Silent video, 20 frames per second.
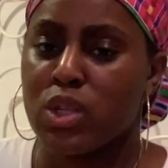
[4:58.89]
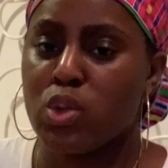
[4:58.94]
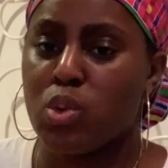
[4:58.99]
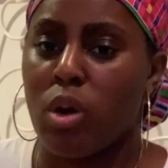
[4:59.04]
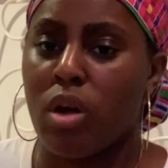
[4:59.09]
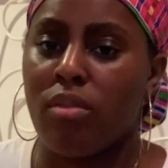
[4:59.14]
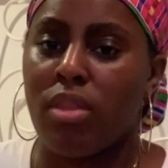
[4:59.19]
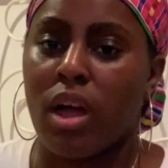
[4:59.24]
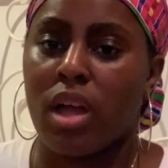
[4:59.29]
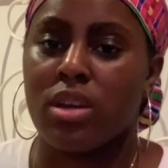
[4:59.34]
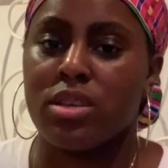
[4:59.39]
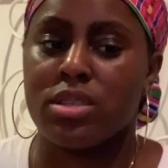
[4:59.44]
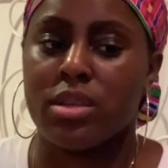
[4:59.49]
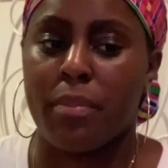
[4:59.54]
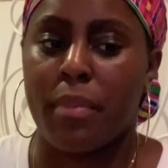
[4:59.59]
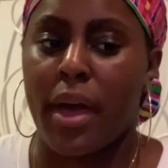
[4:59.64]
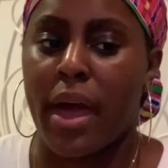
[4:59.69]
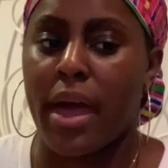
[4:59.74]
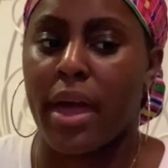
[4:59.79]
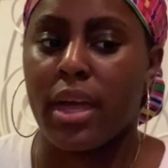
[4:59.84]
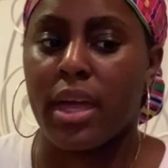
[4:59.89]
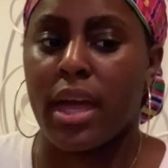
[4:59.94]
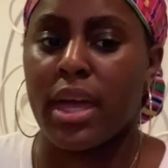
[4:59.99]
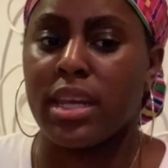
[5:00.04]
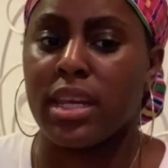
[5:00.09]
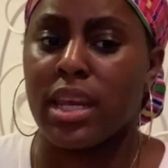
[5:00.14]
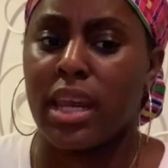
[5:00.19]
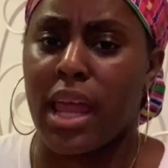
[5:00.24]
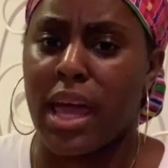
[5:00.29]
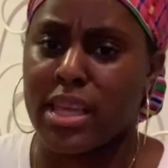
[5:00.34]
$12 a pack
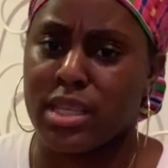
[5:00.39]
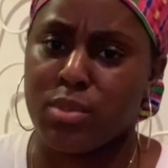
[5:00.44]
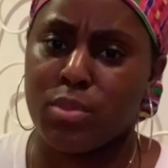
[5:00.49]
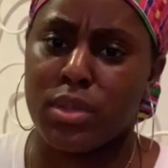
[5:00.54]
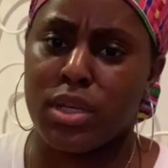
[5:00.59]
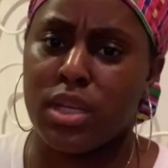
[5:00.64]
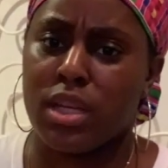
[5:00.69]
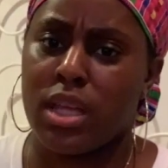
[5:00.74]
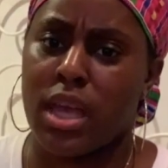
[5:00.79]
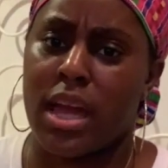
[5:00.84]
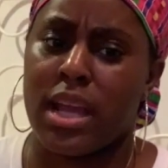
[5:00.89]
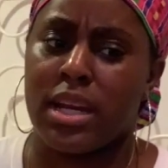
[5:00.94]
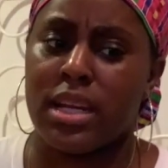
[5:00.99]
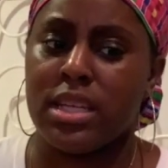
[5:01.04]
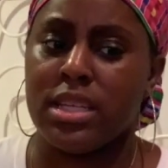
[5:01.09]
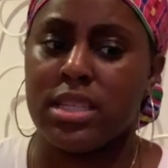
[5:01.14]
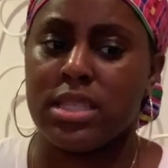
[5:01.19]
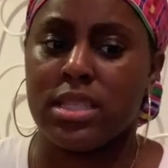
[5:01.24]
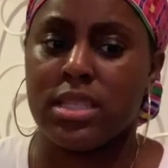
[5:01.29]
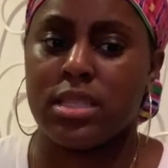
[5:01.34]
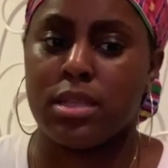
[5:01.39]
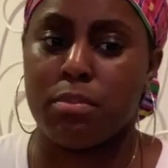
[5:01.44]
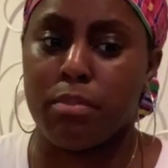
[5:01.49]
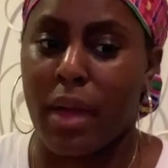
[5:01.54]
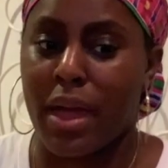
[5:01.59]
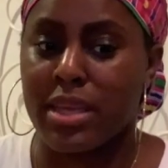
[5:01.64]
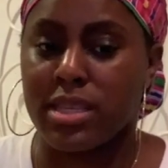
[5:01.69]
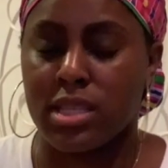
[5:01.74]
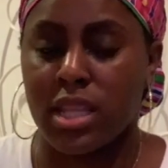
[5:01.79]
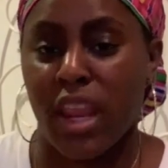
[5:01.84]
and it lasts me at least,
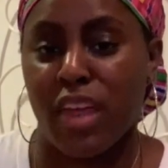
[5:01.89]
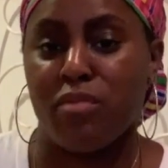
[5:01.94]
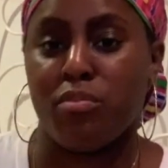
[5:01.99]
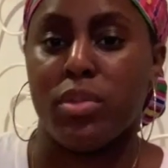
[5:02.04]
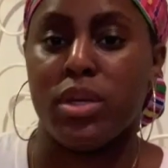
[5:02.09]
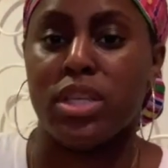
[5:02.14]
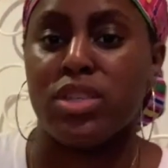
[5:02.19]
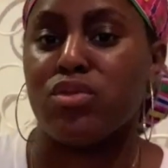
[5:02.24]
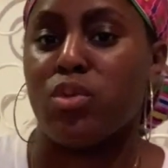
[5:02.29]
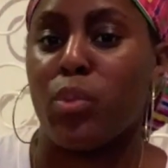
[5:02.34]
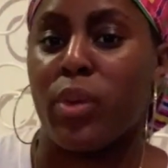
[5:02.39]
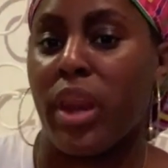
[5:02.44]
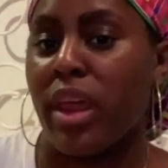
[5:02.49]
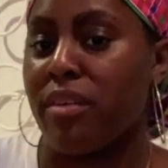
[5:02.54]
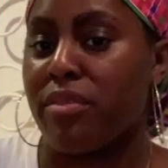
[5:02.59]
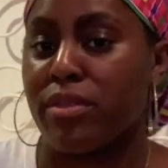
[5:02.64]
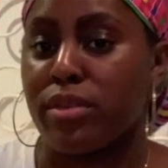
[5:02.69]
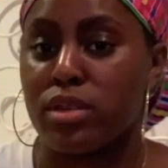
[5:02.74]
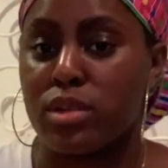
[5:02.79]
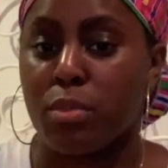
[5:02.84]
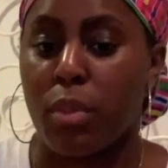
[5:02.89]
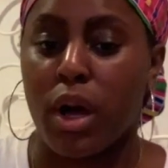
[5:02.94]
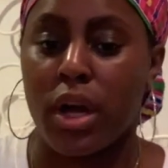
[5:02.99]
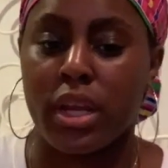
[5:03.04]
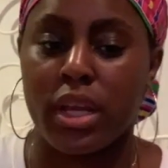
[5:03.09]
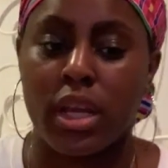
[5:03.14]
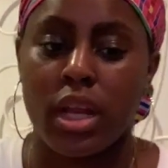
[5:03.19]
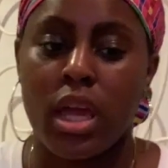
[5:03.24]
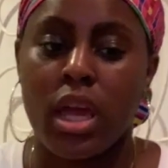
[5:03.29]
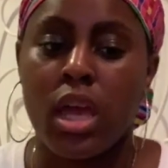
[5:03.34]
I still have beads from when I first bought
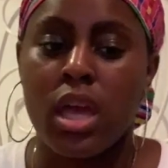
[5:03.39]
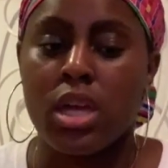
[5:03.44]
it.